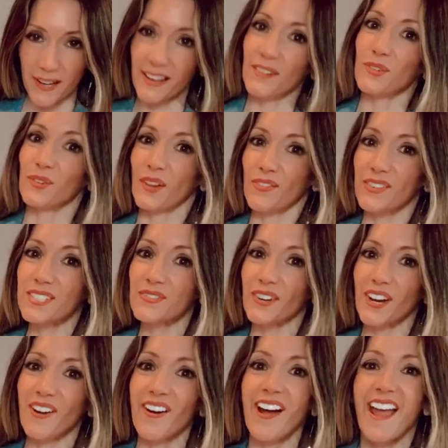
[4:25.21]
if you love this
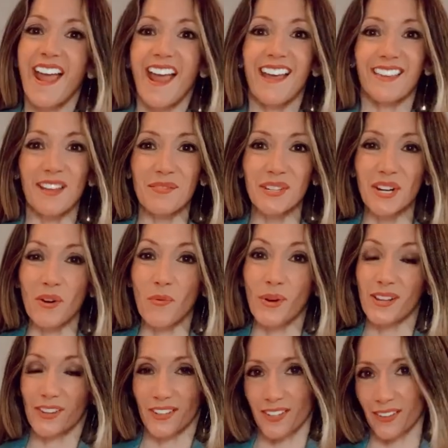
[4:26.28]
video, and let me know what
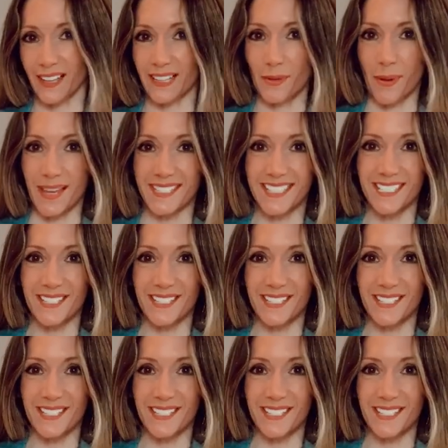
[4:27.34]
look you like the best.